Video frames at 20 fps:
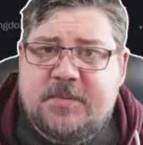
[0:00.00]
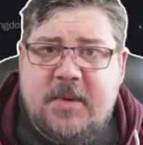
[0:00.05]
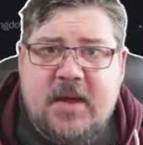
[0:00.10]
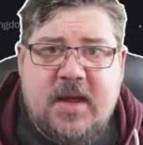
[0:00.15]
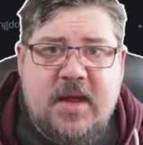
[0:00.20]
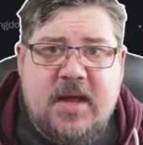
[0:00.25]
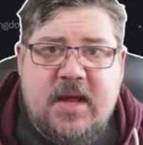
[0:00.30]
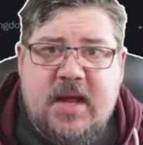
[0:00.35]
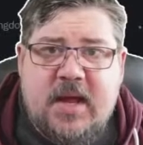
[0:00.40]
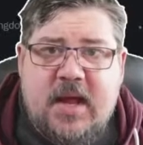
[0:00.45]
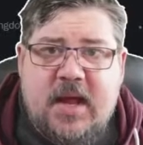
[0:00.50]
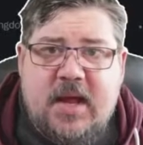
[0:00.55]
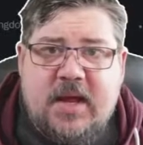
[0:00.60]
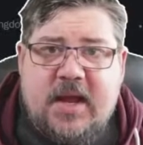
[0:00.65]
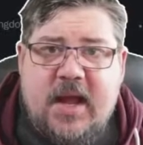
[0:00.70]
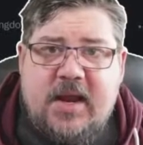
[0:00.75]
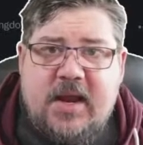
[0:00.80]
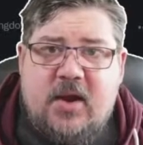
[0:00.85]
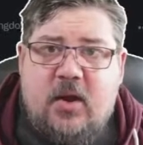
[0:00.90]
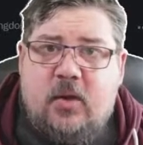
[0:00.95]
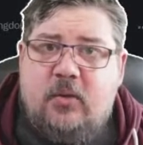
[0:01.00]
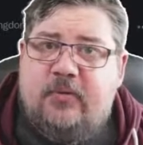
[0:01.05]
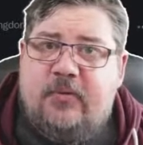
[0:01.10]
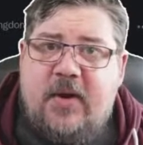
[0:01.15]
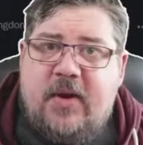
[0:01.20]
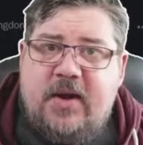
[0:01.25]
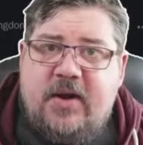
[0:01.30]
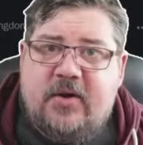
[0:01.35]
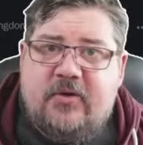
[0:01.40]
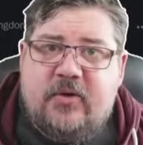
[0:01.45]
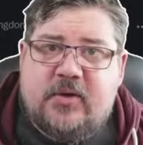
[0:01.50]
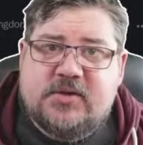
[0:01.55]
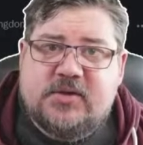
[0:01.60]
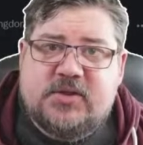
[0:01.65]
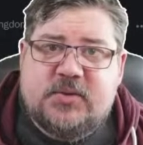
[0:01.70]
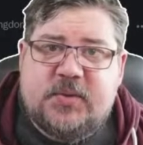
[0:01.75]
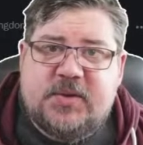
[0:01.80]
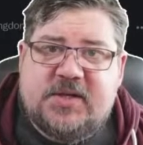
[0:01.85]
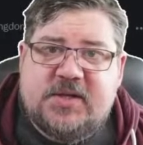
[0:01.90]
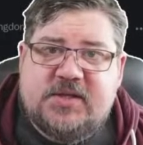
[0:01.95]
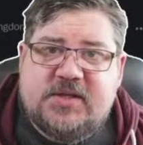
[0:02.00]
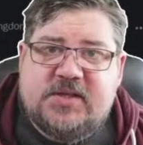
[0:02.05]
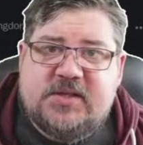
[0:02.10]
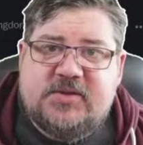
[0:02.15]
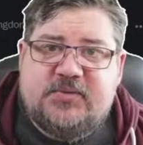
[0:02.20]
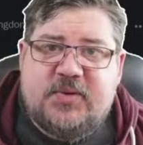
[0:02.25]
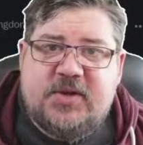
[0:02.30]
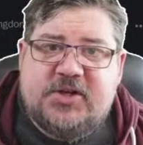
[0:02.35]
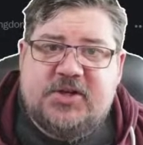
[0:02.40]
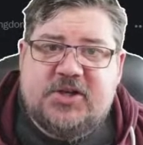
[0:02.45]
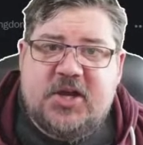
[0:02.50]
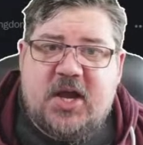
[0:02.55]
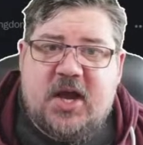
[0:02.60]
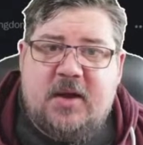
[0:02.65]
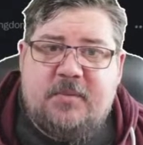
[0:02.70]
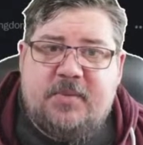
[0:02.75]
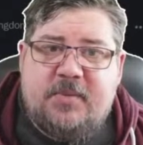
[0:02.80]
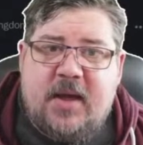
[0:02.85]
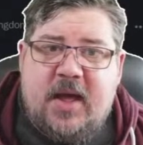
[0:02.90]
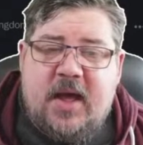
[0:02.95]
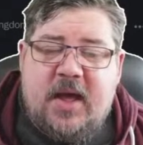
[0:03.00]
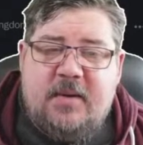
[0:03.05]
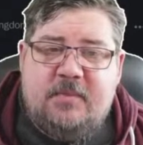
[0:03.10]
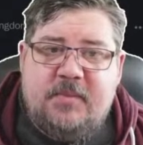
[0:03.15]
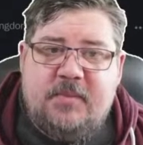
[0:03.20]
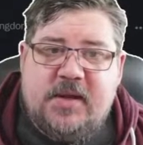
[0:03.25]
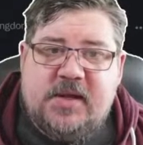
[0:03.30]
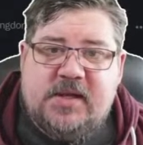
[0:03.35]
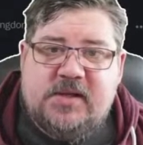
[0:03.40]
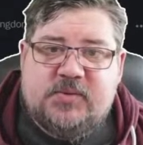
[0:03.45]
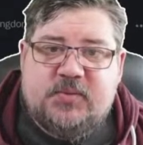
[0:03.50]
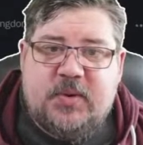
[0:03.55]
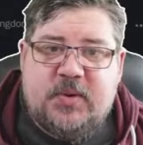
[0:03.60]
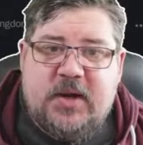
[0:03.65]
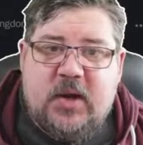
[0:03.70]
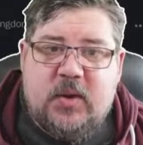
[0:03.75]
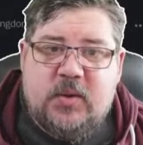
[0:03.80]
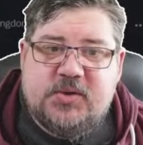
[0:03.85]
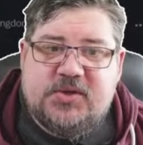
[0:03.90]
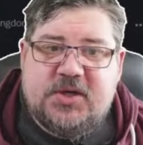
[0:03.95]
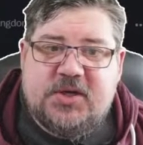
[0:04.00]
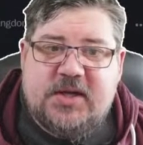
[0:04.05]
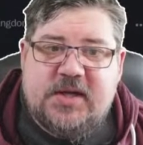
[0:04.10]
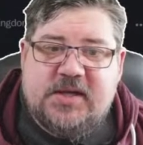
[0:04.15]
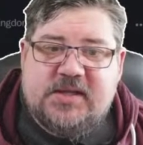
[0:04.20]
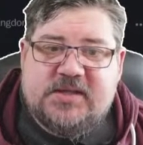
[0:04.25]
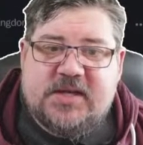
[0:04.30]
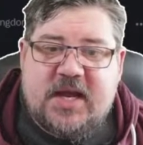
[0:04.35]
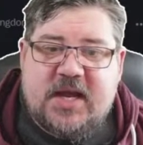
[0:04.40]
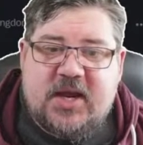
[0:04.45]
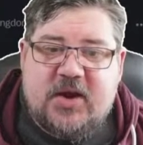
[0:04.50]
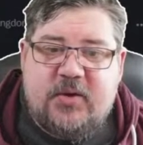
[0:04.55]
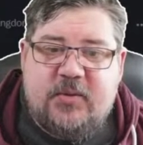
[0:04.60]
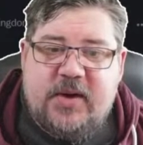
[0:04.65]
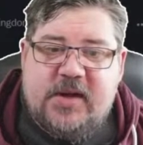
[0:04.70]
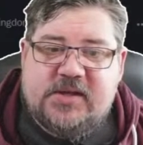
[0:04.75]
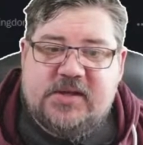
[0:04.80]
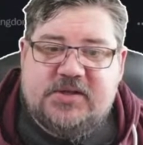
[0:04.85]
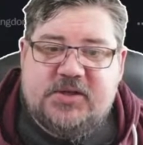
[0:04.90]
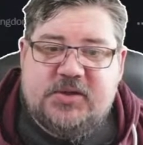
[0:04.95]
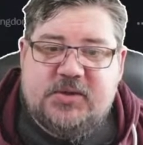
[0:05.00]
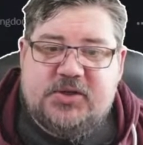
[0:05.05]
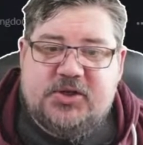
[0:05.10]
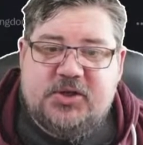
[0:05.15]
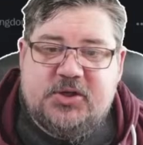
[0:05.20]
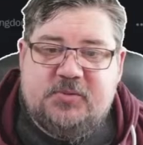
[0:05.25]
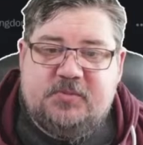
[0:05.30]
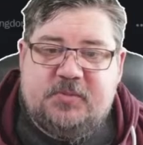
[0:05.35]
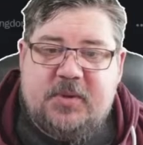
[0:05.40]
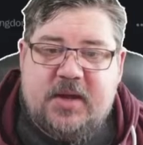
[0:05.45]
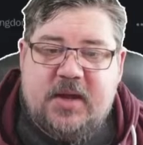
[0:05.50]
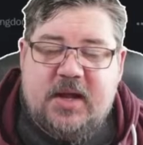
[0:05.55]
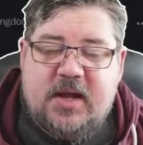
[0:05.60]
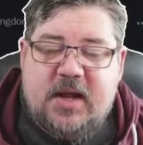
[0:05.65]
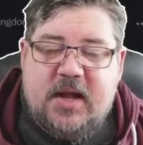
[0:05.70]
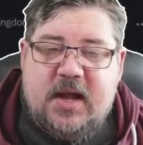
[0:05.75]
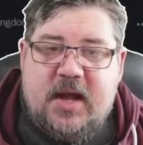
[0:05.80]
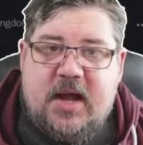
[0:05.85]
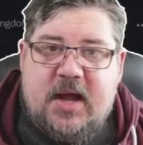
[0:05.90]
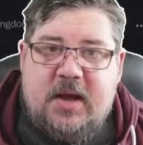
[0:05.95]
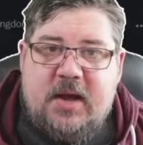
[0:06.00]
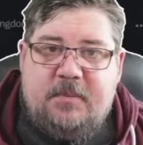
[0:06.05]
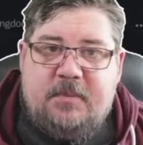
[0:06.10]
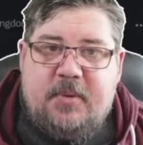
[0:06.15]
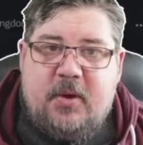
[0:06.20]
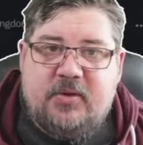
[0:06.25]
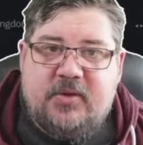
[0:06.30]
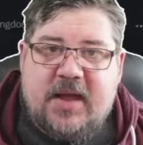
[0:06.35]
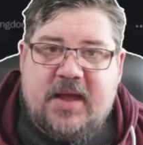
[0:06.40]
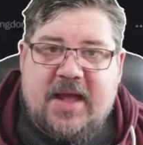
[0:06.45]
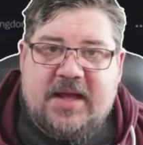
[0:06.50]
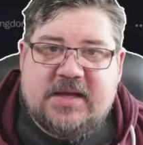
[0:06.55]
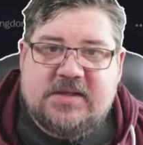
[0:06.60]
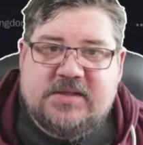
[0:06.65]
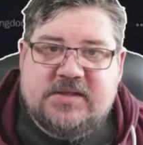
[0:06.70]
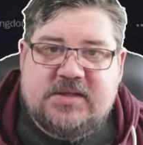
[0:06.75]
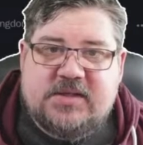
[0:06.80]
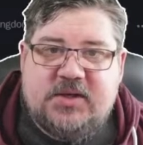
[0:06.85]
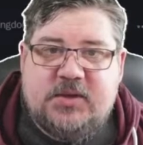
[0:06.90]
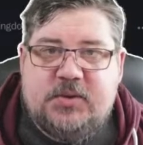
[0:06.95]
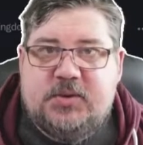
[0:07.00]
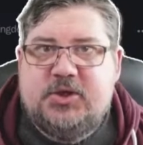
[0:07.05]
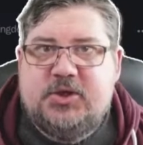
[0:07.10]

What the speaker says: up, Again, an old friend across Twitters is Reshab. He's relaunching his Tech Careers YouTube podcast,